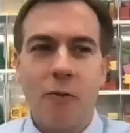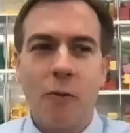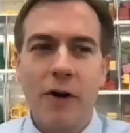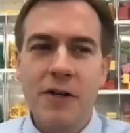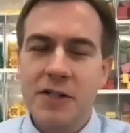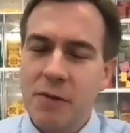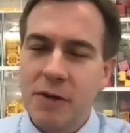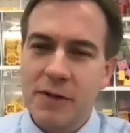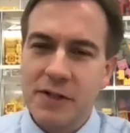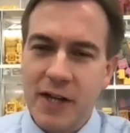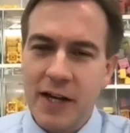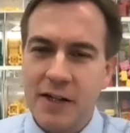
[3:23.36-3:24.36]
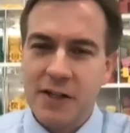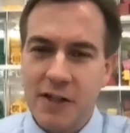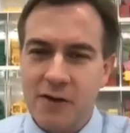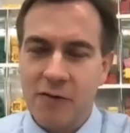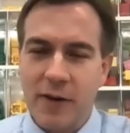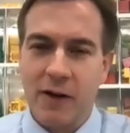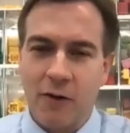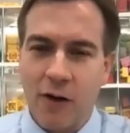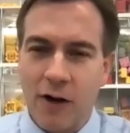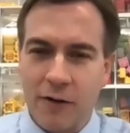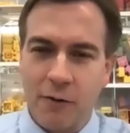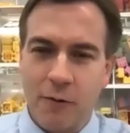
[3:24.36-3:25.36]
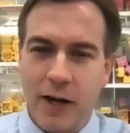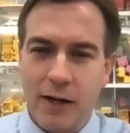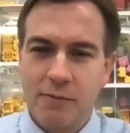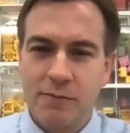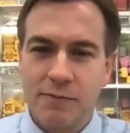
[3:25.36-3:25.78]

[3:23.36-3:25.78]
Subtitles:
What are some of the mistakes that you've made along the way?